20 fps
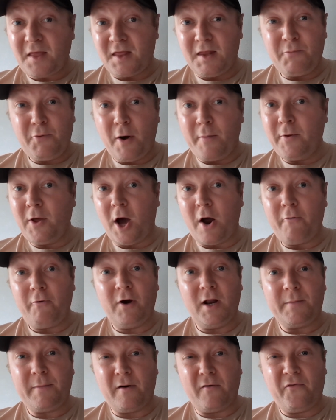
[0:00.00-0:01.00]
They probably are
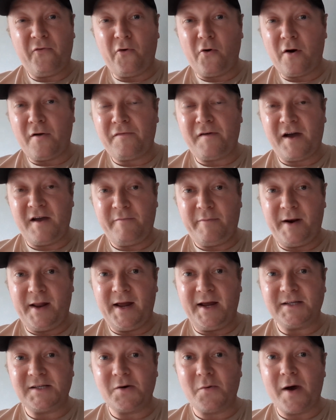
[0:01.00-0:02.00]
only about four or five
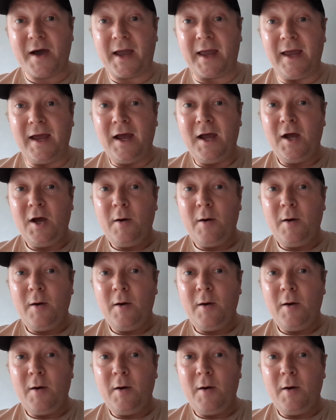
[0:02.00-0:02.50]
players away.